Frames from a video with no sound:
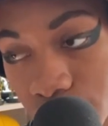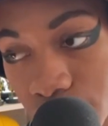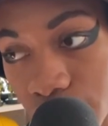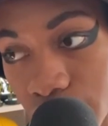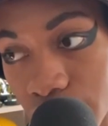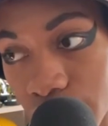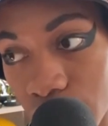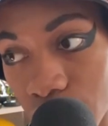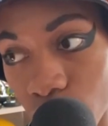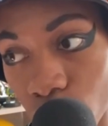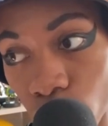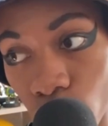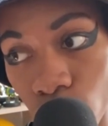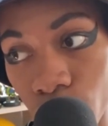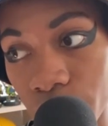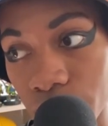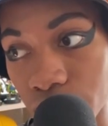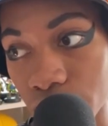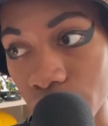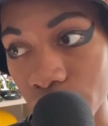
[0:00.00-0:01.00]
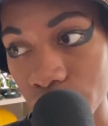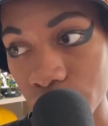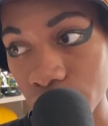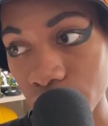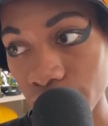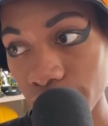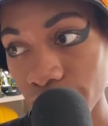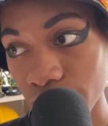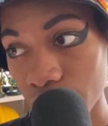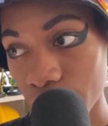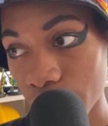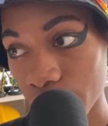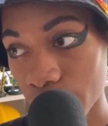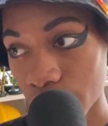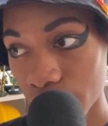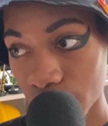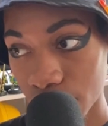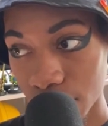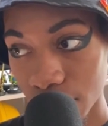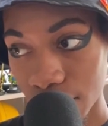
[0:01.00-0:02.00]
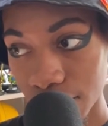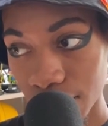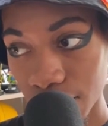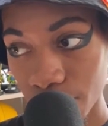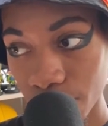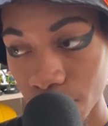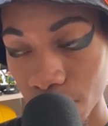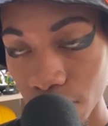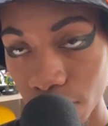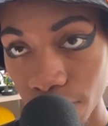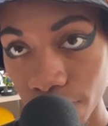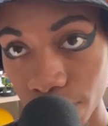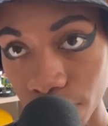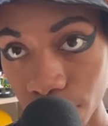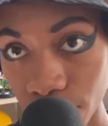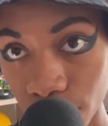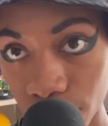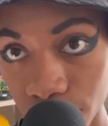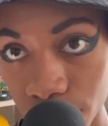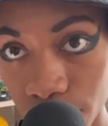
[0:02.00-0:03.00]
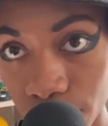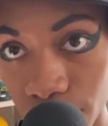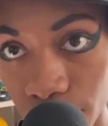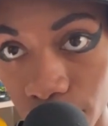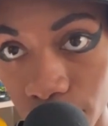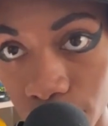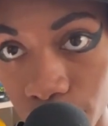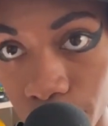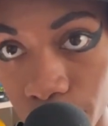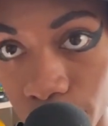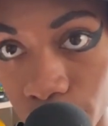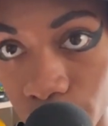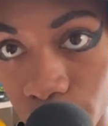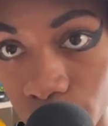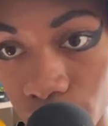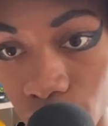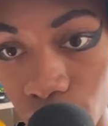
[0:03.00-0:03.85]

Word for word: I got a whole bunch of other stuff that I would love to talk to you guys about.